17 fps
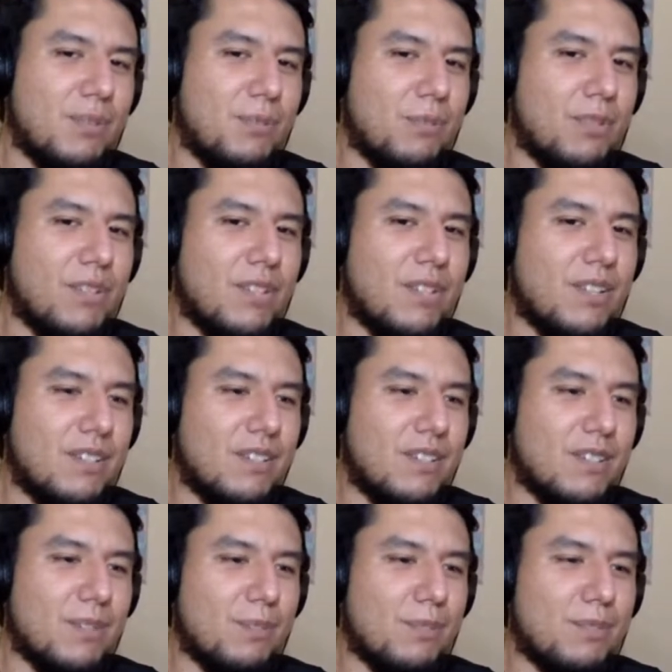some really good
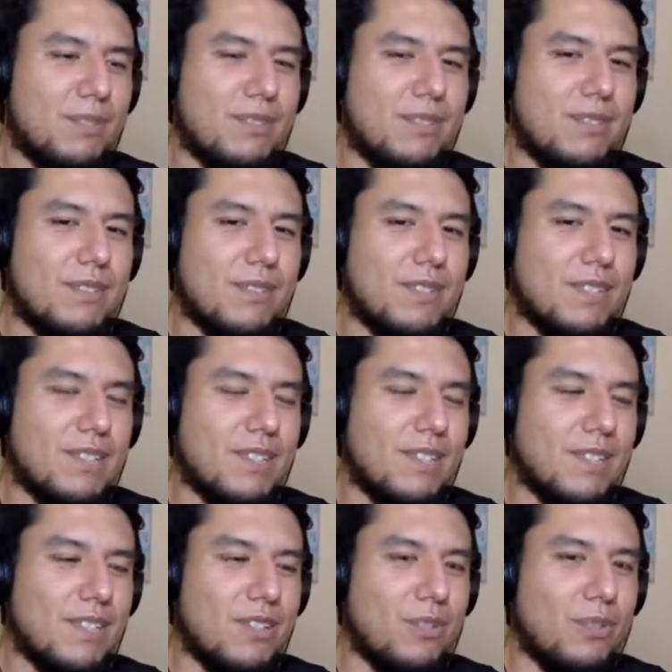tips
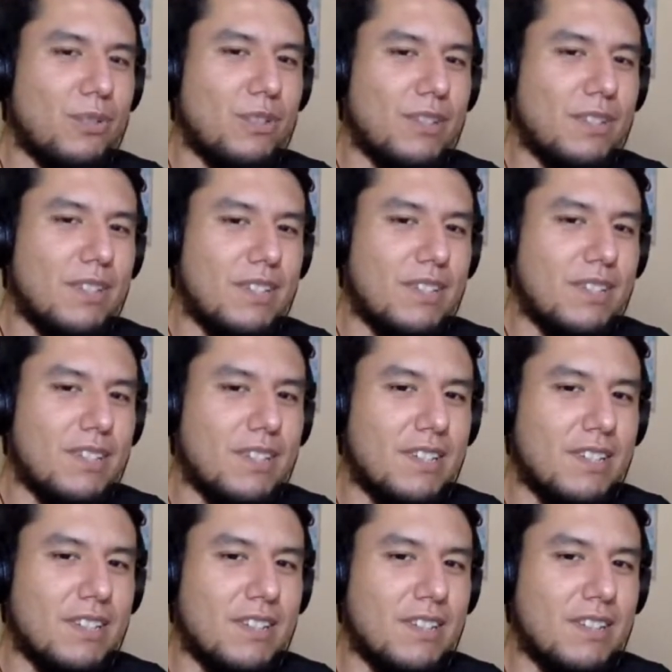when
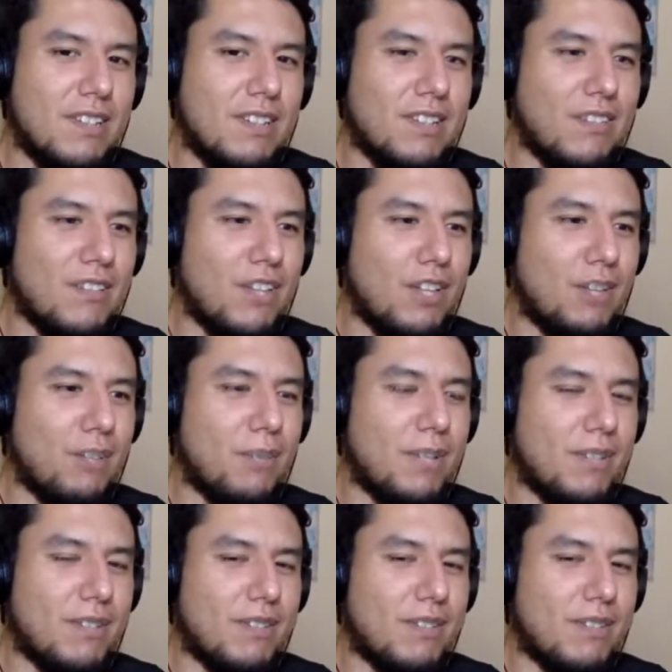developing a